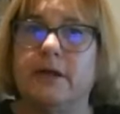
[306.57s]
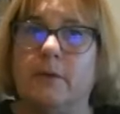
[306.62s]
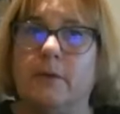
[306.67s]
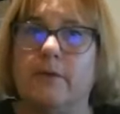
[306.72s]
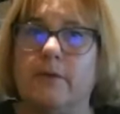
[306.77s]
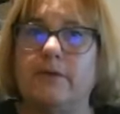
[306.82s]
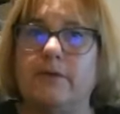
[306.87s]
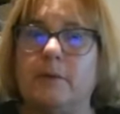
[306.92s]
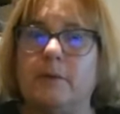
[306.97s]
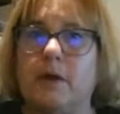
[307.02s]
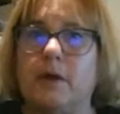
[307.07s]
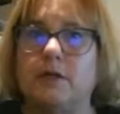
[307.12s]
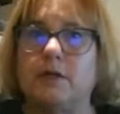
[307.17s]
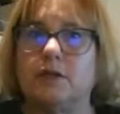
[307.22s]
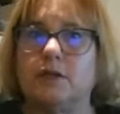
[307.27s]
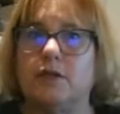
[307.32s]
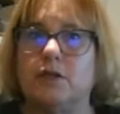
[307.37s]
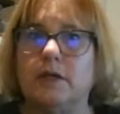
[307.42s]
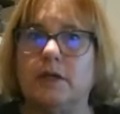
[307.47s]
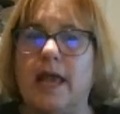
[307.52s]
however they wanted
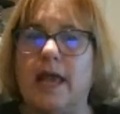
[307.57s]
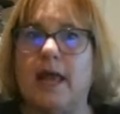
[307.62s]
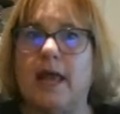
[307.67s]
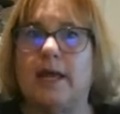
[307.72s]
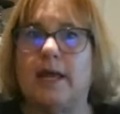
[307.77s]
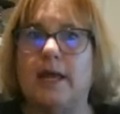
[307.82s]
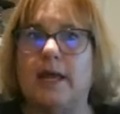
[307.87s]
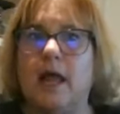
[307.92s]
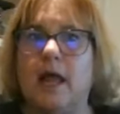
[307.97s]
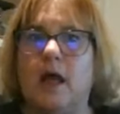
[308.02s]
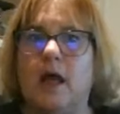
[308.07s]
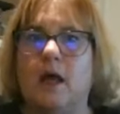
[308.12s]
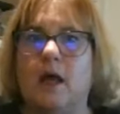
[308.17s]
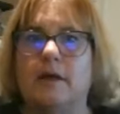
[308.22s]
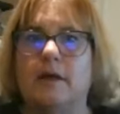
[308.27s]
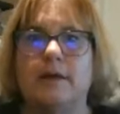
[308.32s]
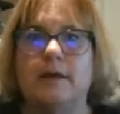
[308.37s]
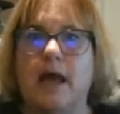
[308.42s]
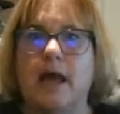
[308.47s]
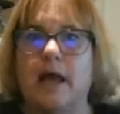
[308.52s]
to look at it,
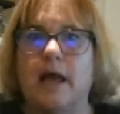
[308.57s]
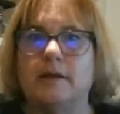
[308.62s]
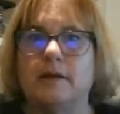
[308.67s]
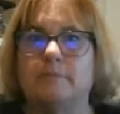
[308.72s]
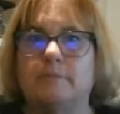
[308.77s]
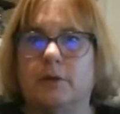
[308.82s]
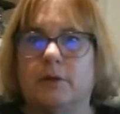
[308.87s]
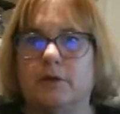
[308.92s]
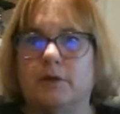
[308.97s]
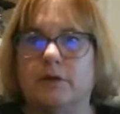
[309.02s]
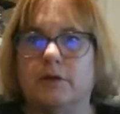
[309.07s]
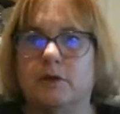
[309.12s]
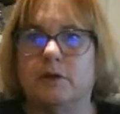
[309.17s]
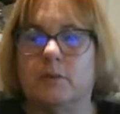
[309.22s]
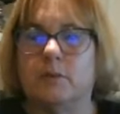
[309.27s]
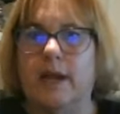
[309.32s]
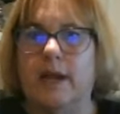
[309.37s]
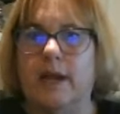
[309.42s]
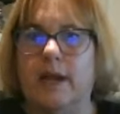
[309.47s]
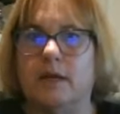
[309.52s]
not pulling their
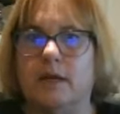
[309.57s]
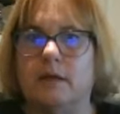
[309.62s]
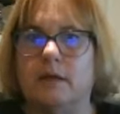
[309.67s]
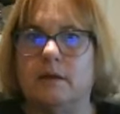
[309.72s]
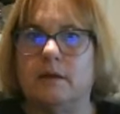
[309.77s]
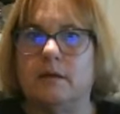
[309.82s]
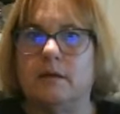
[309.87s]
weight.